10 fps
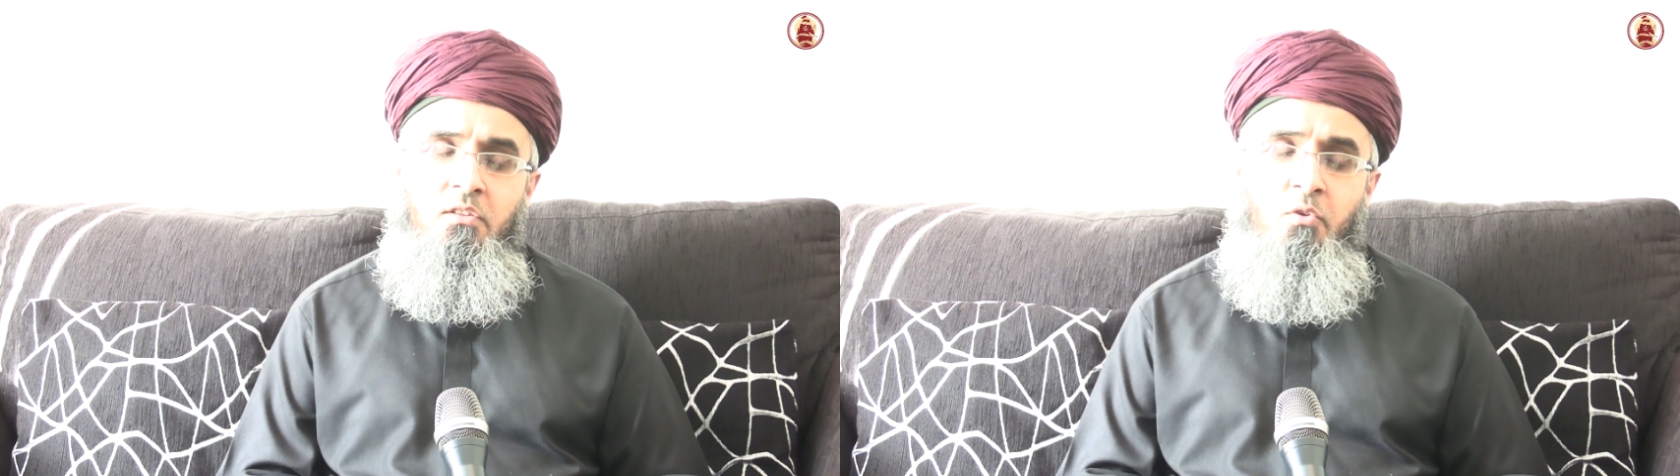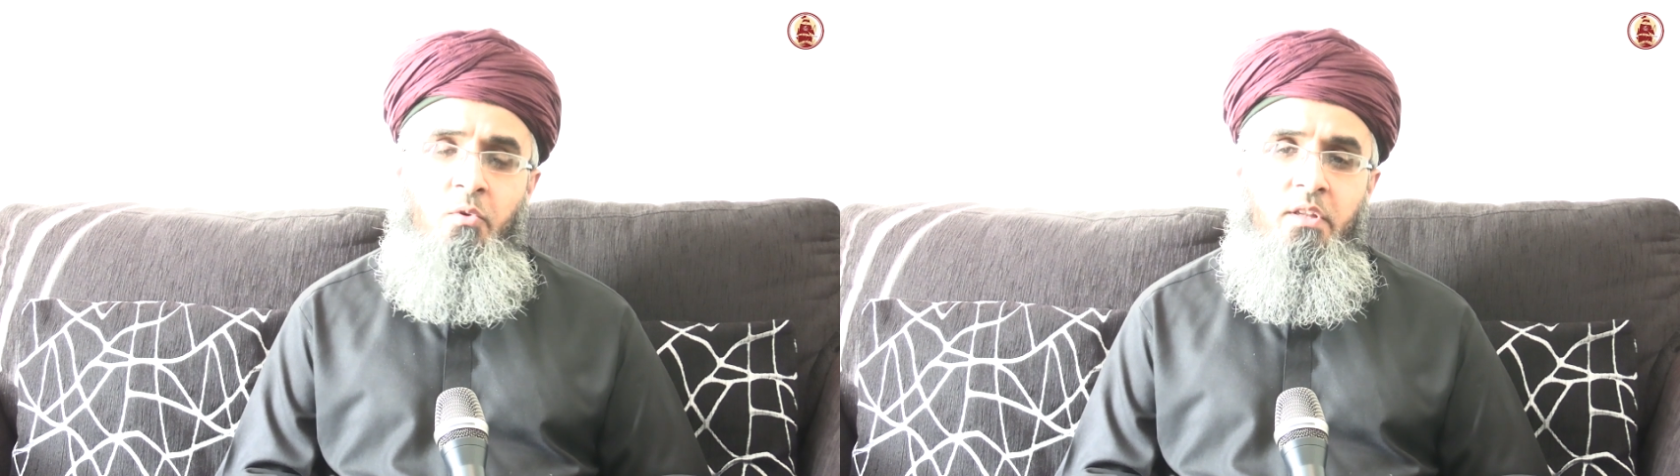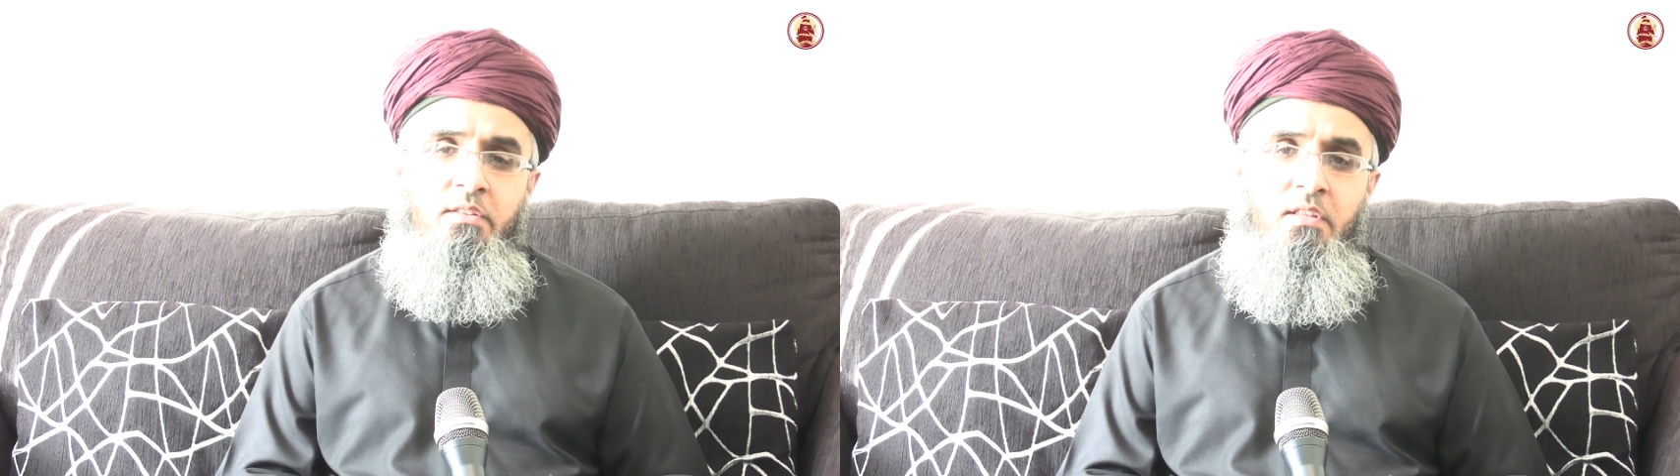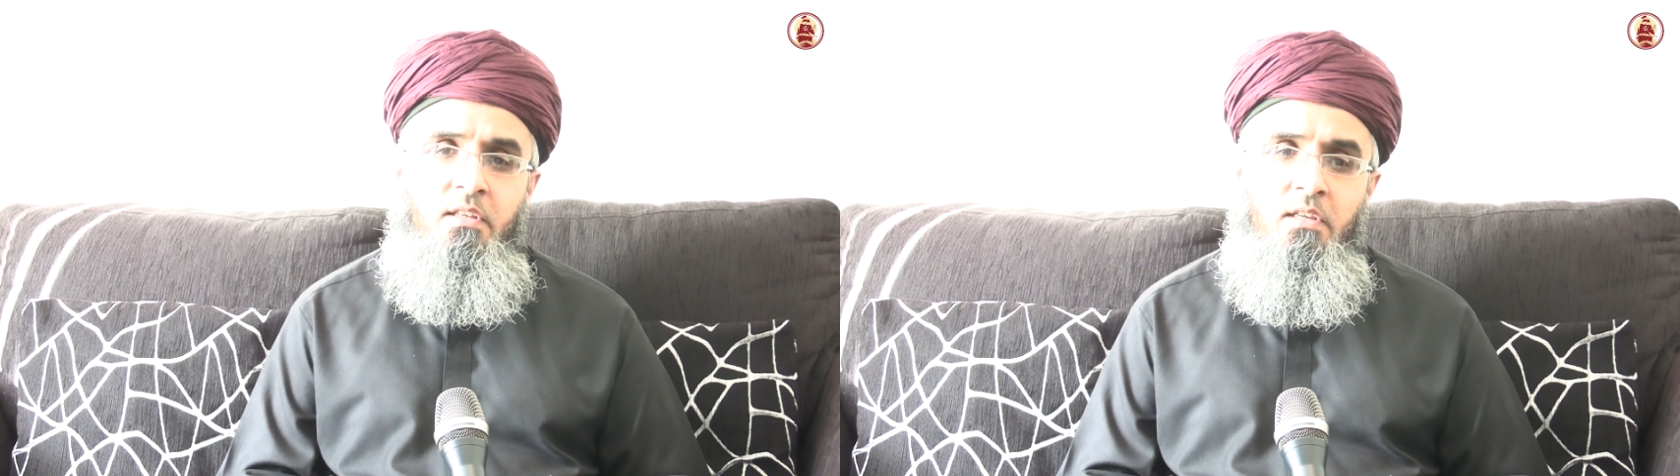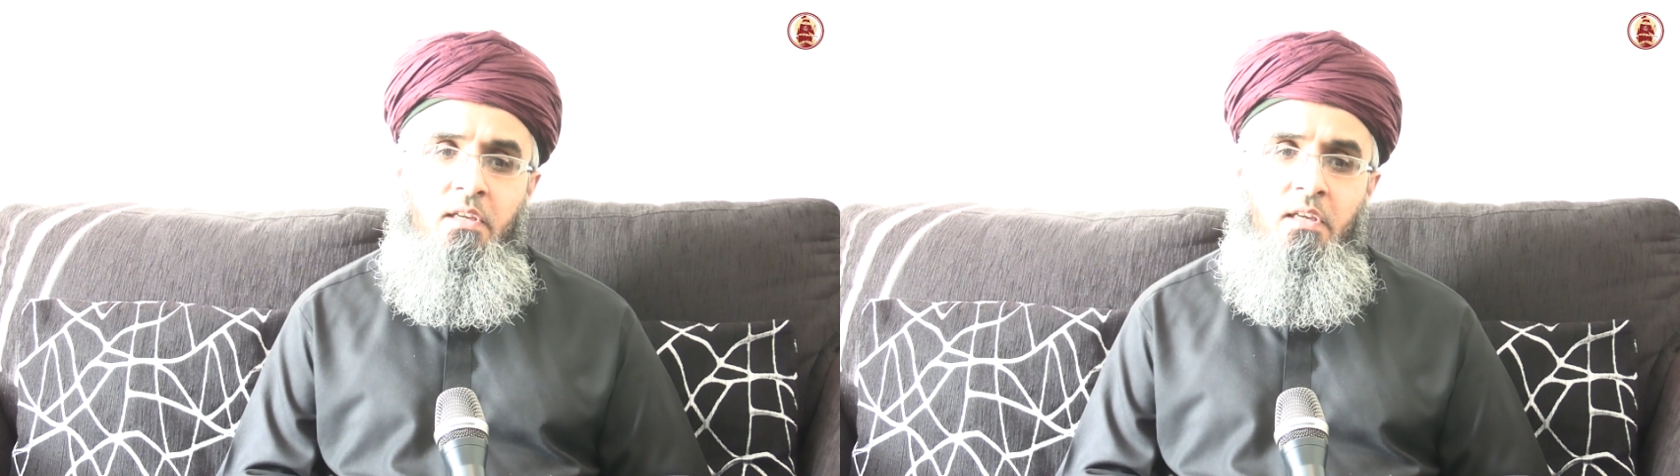to us
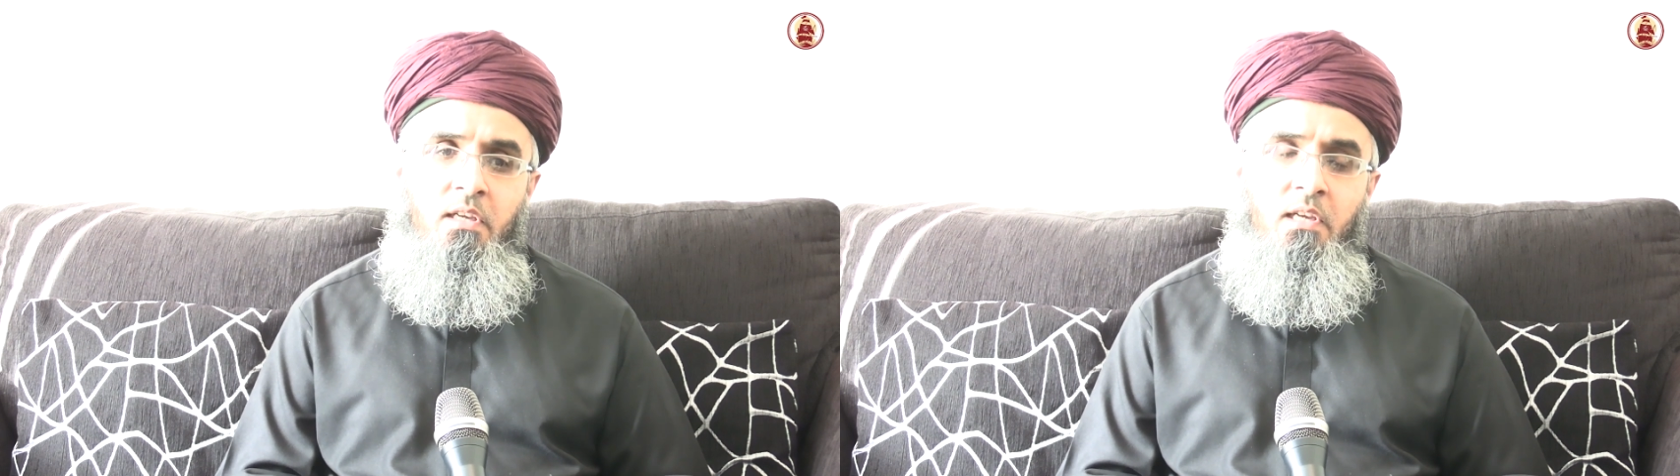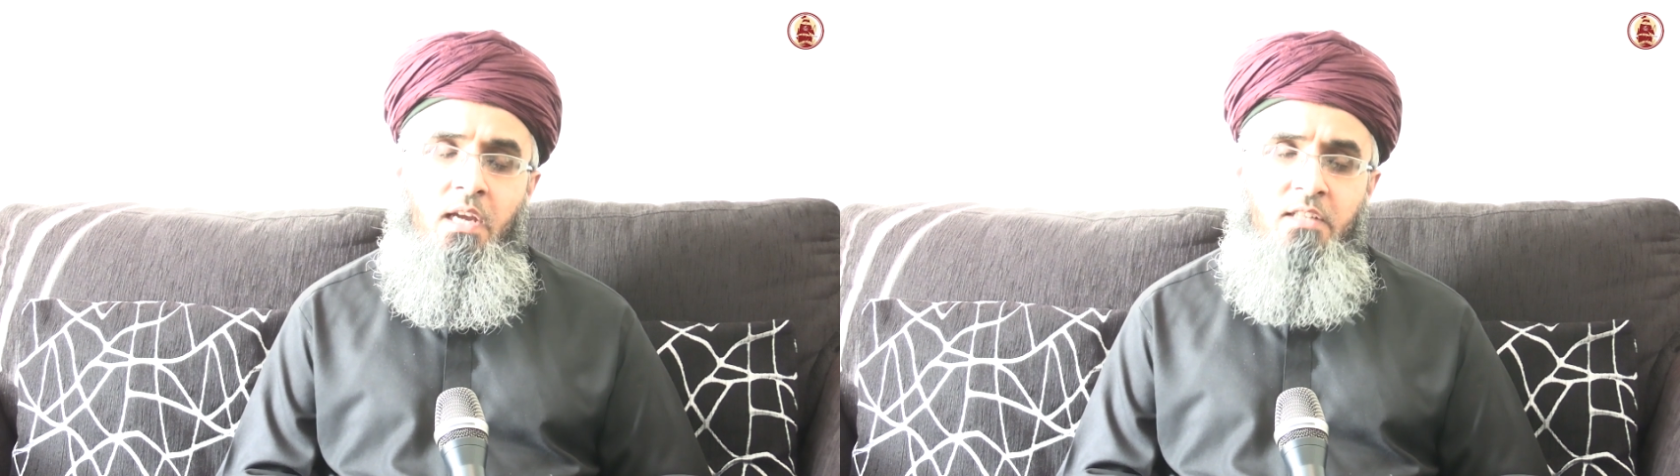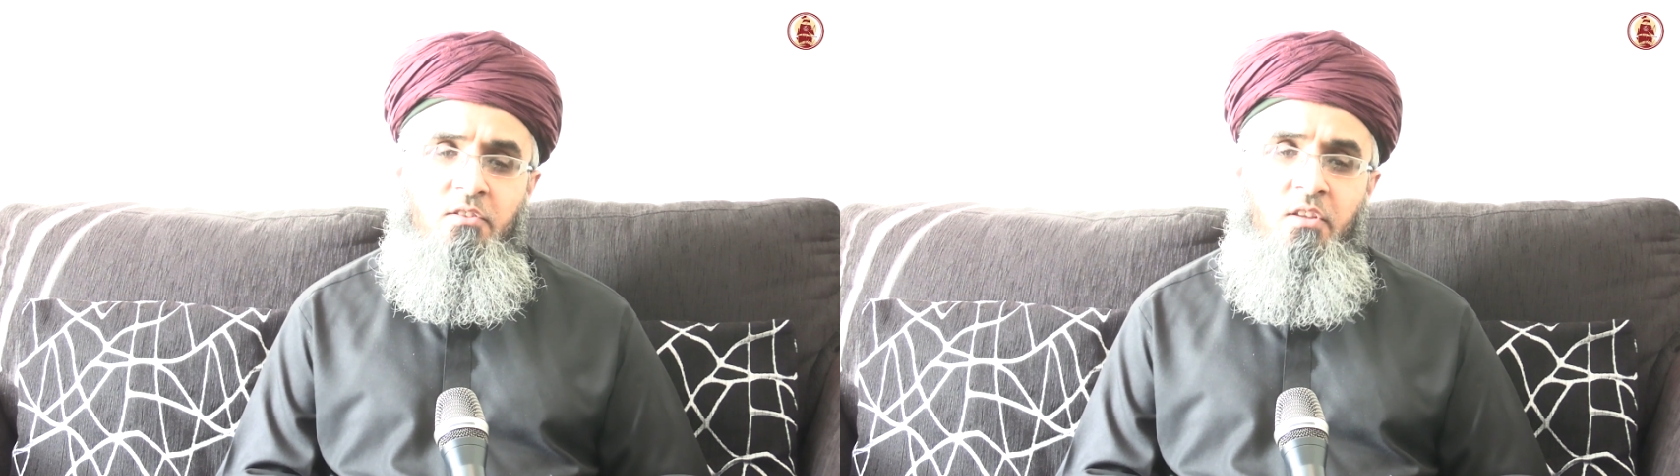and